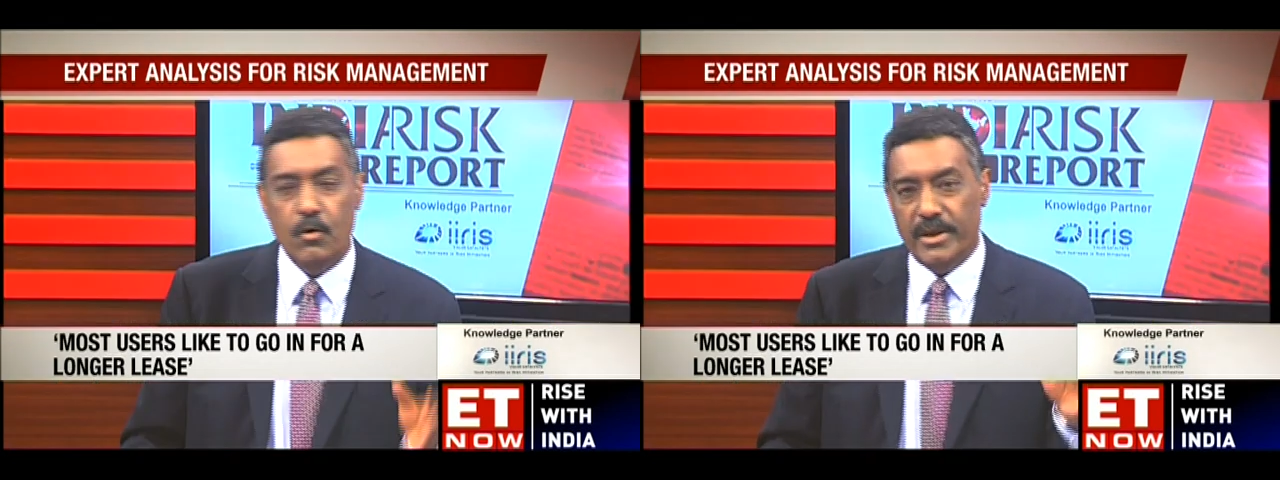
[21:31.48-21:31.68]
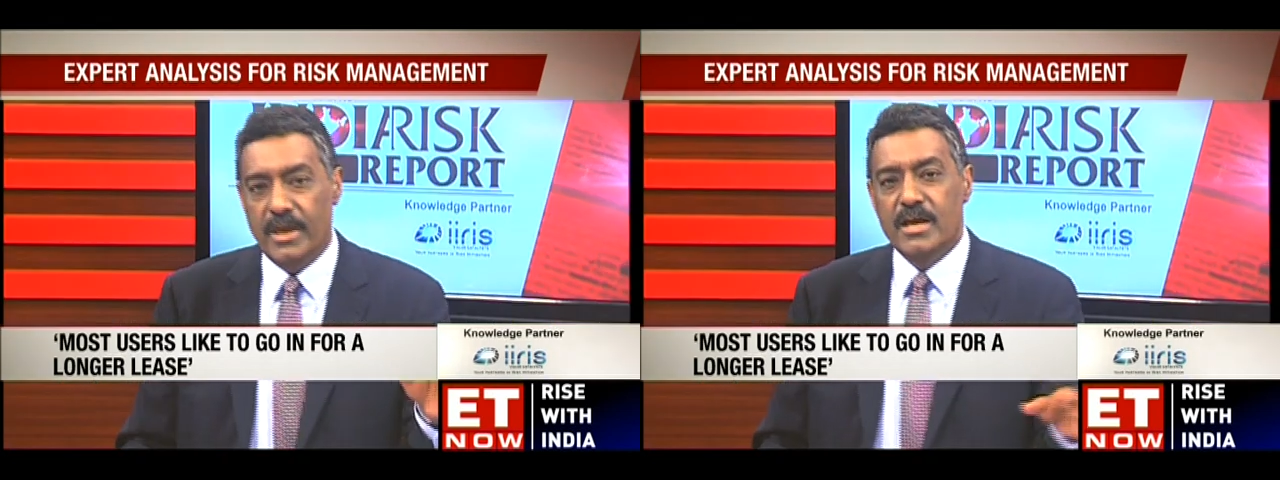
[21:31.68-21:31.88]

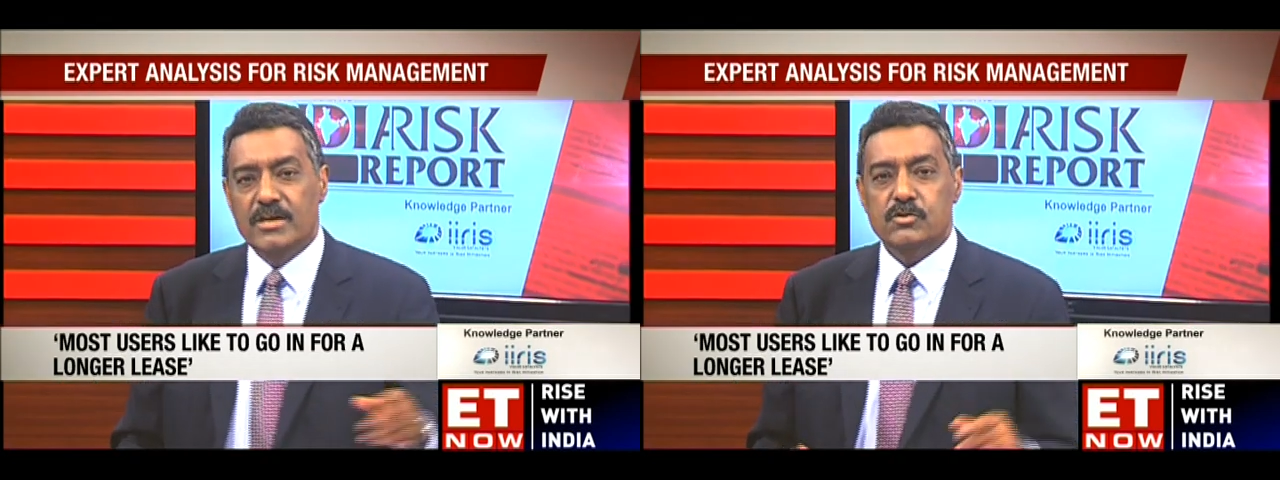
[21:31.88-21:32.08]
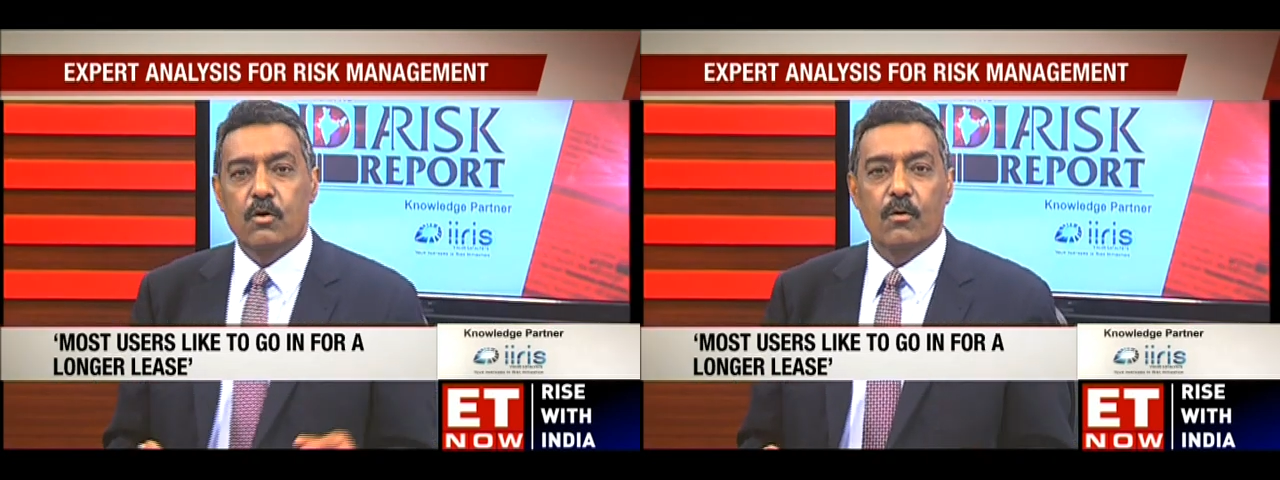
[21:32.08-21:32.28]
Okay.
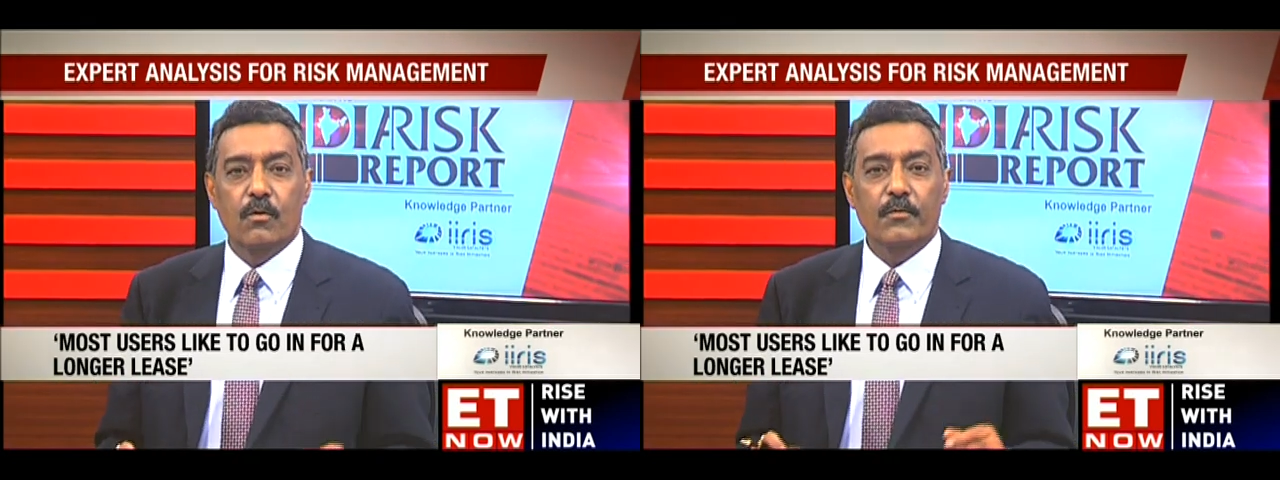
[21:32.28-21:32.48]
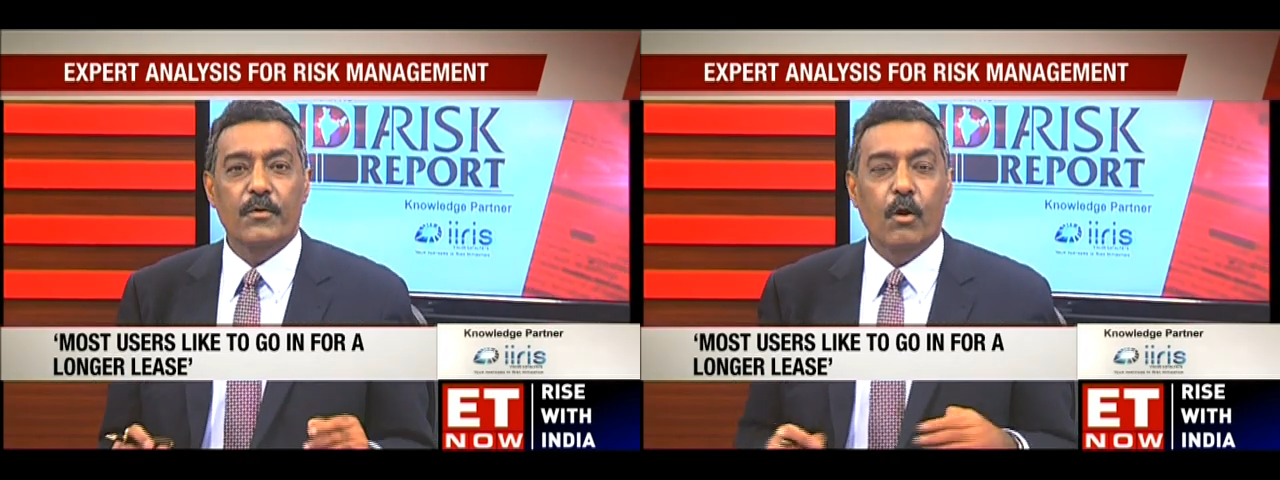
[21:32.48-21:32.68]
So,
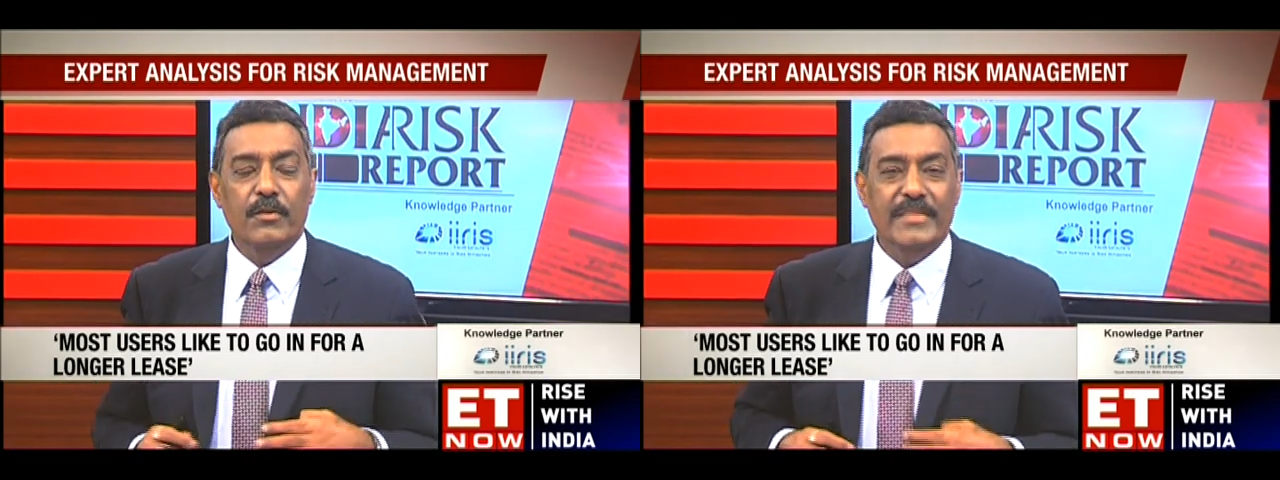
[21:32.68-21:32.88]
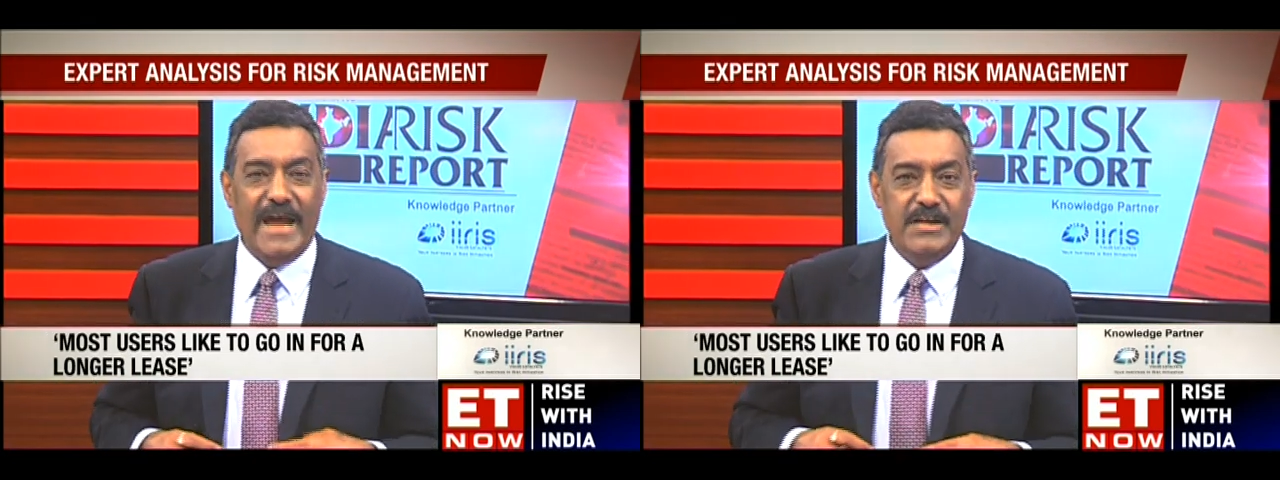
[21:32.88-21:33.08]

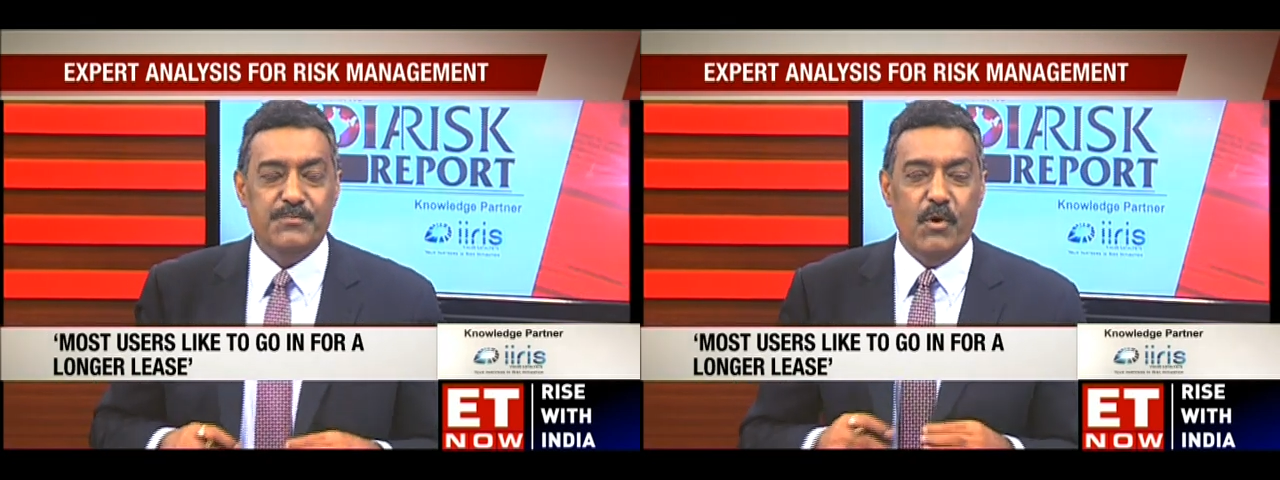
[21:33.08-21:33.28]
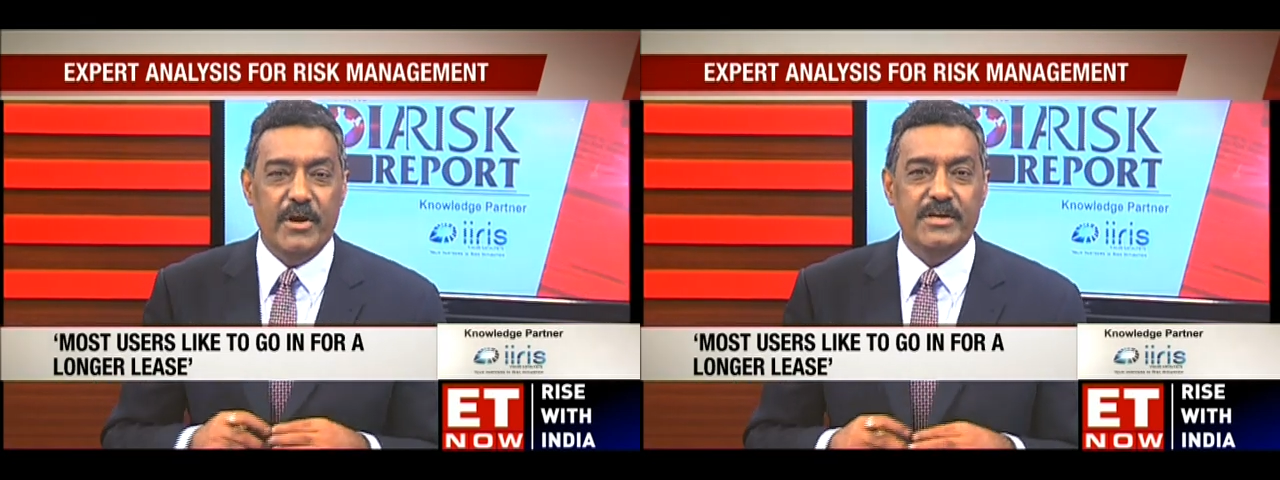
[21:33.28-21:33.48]
on that
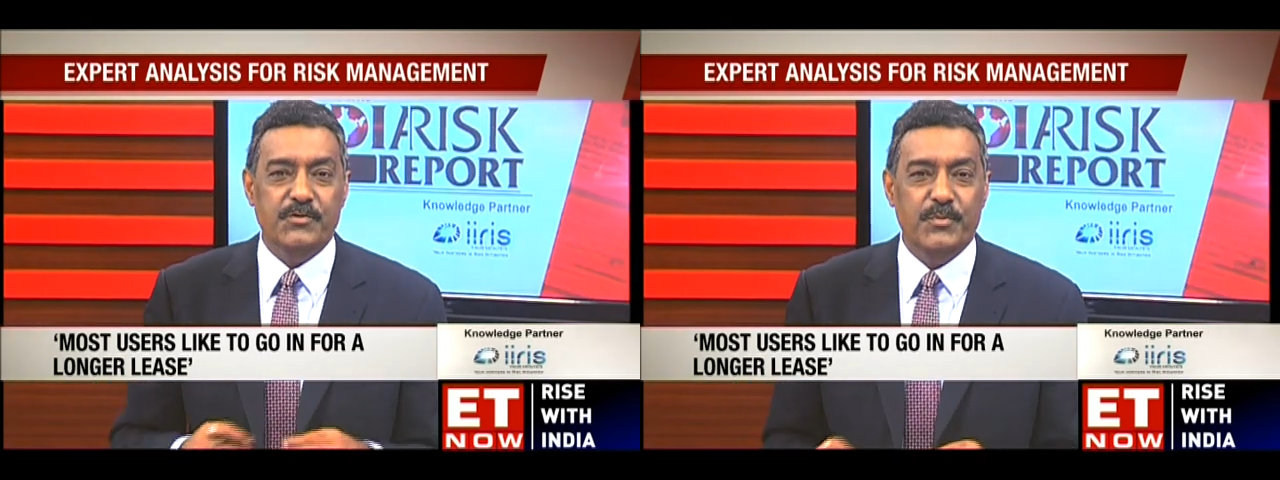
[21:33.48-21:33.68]
point,